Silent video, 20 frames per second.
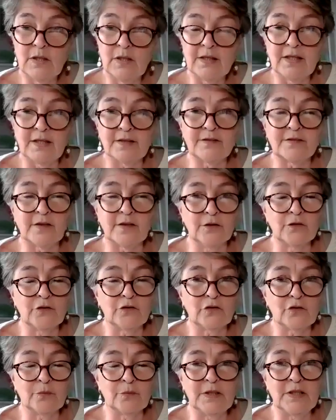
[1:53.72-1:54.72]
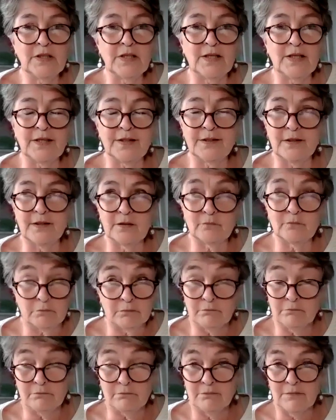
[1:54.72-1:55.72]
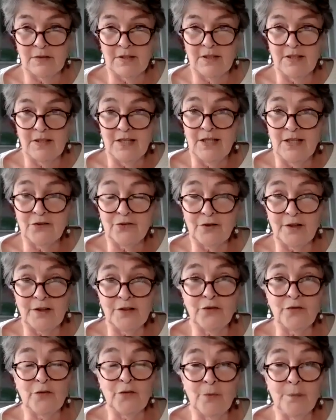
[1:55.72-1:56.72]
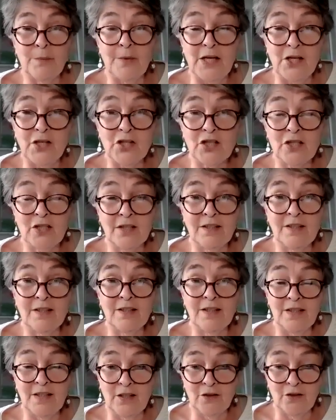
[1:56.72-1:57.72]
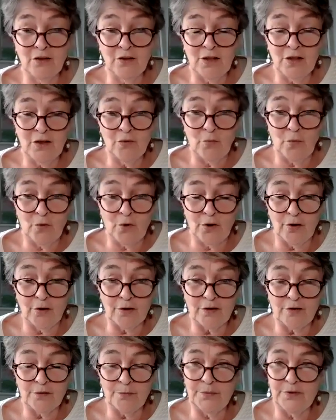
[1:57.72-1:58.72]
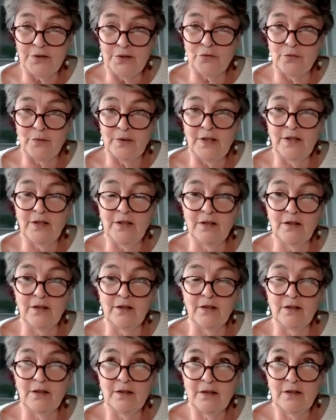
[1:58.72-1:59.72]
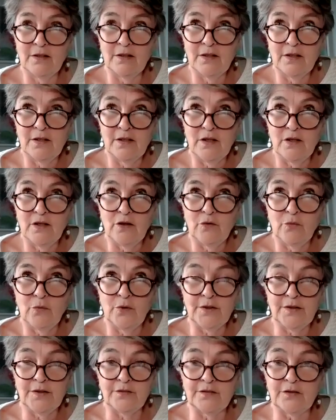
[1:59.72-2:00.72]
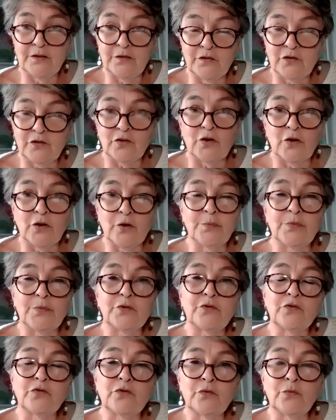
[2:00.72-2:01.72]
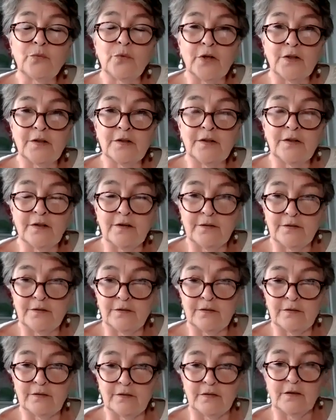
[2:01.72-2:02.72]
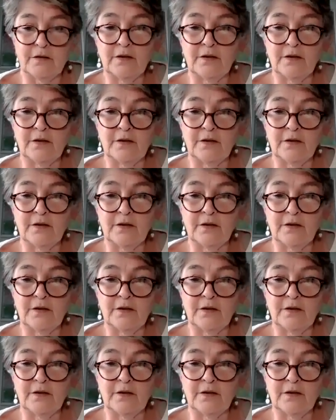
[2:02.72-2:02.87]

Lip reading: That sounds to me like transformation in work between what is disturbed to what is